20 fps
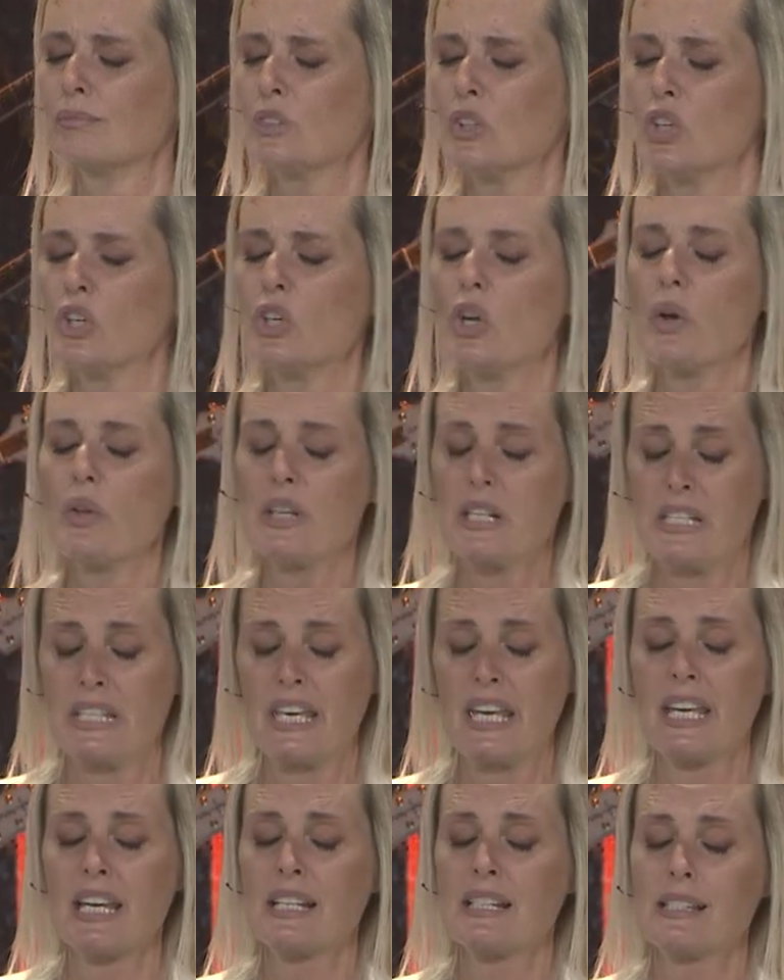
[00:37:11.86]
You know the
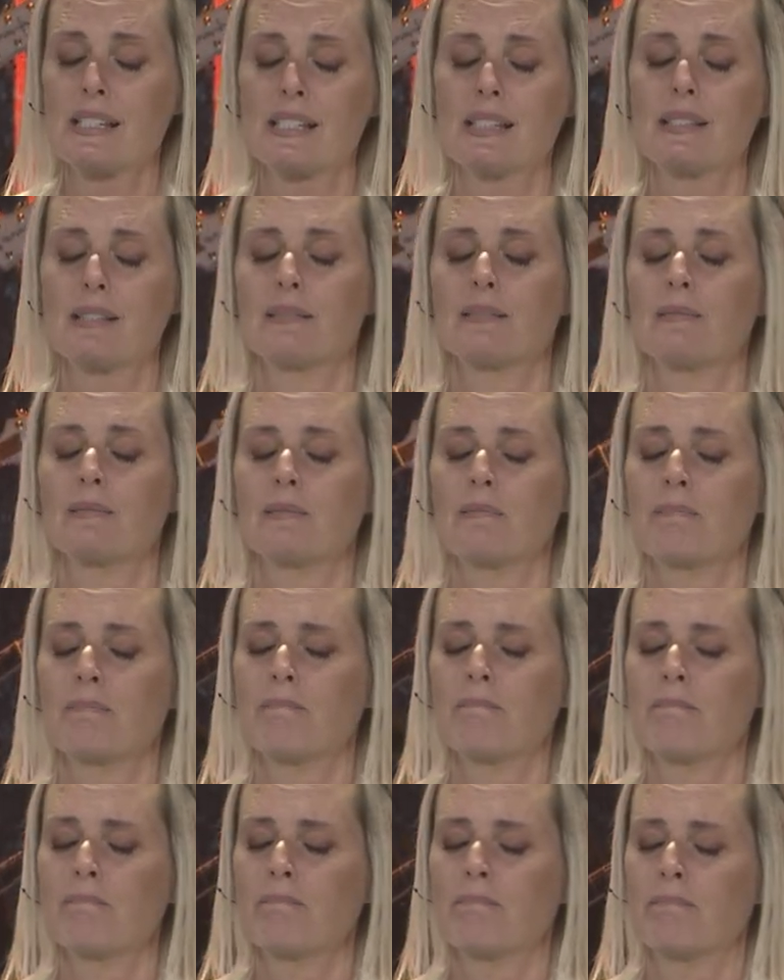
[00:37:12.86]
tears.
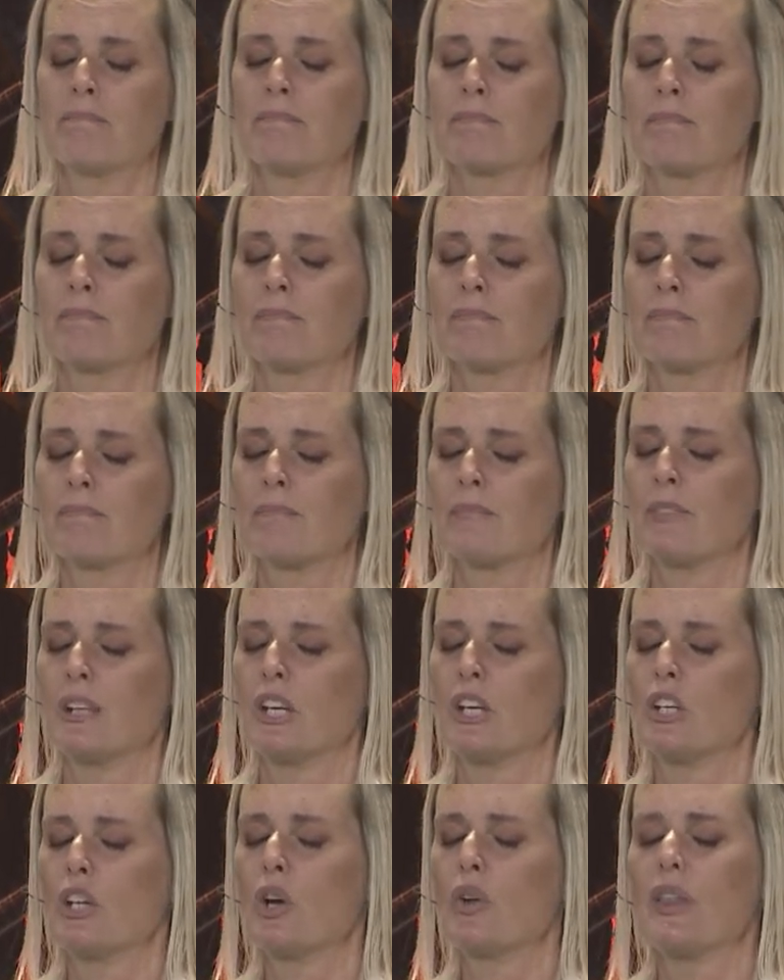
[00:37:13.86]

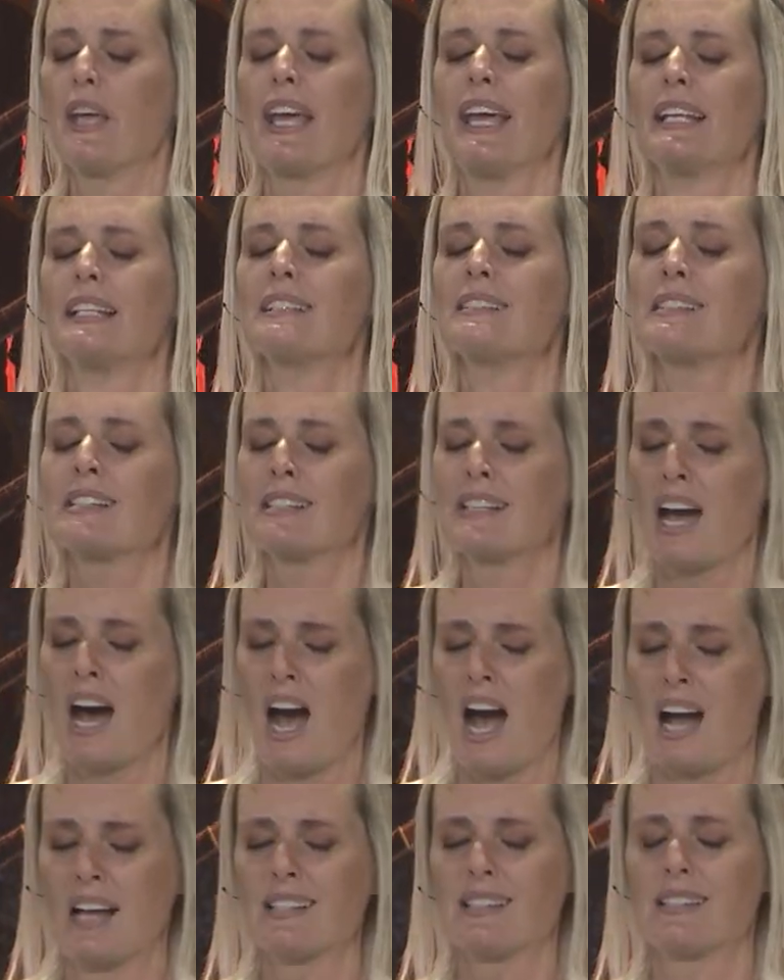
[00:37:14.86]
You know the hidden
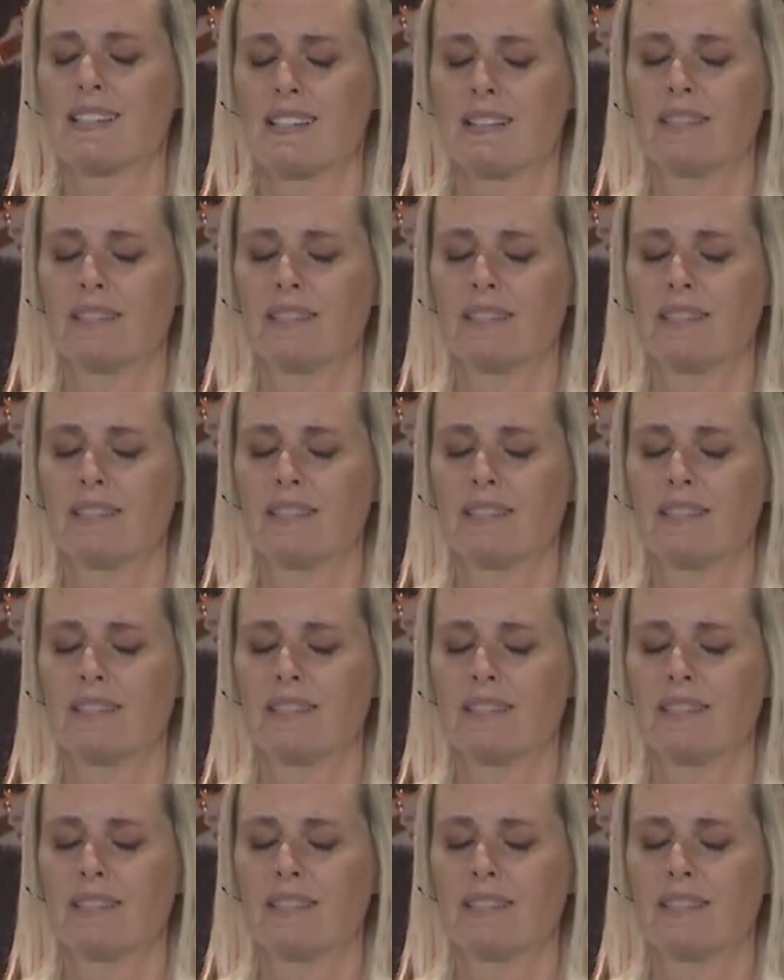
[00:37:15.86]
scars.